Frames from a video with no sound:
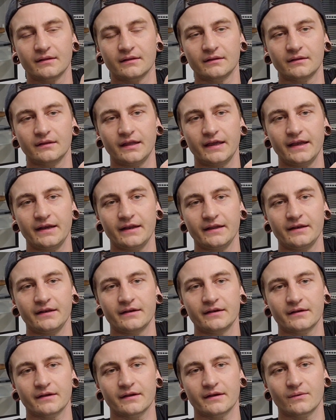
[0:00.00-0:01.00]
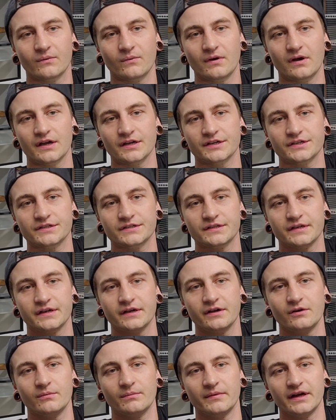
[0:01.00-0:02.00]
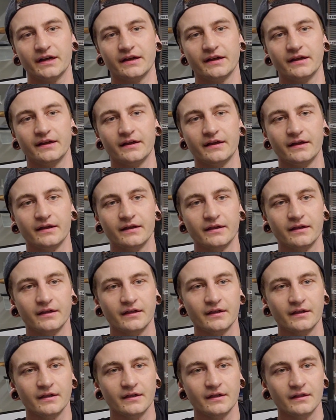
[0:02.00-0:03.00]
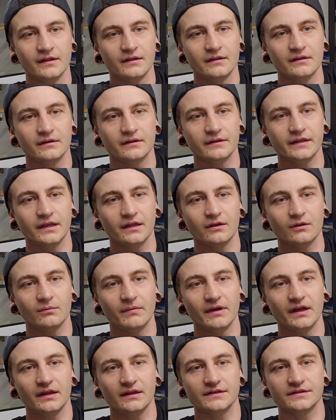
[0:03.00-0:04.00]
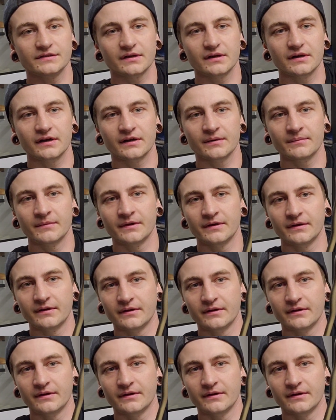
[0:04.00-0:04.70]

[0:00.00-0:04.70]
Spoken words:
The lighting here kind of washes it out, but little yellow bellies on them.